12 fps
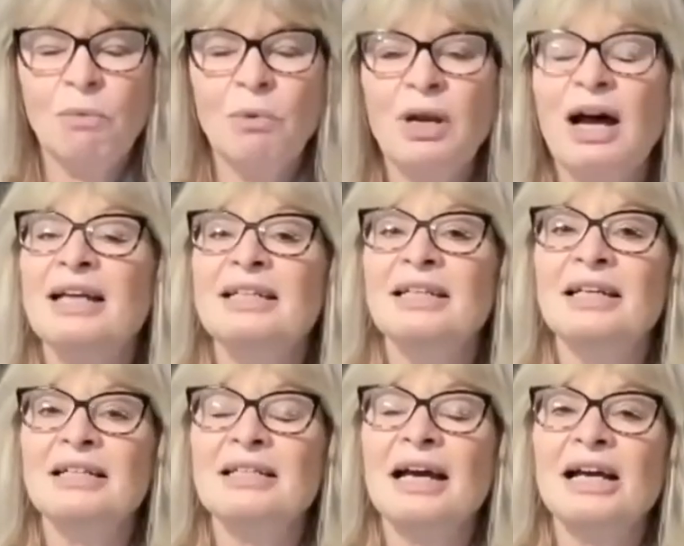What I did
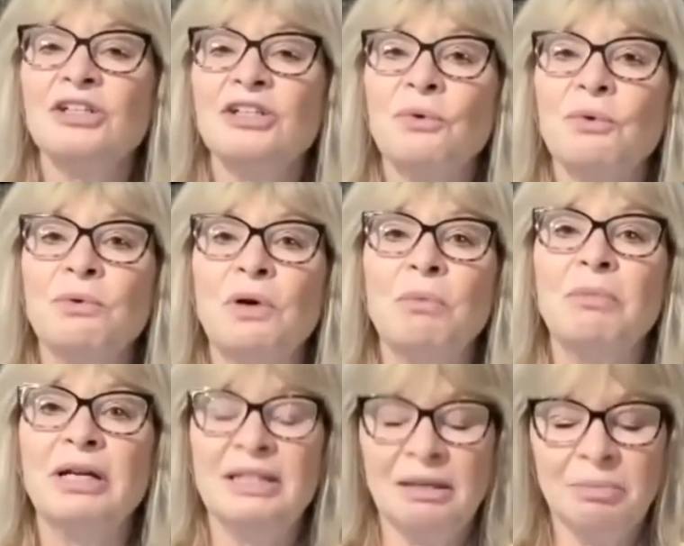is I actually threw out
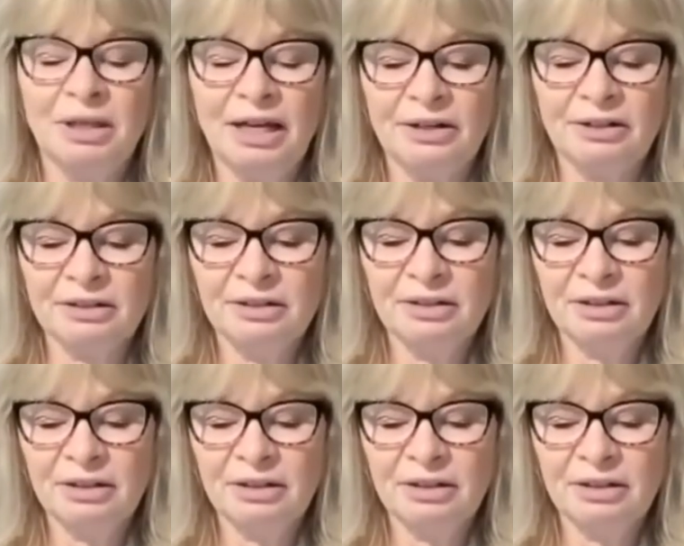my day planner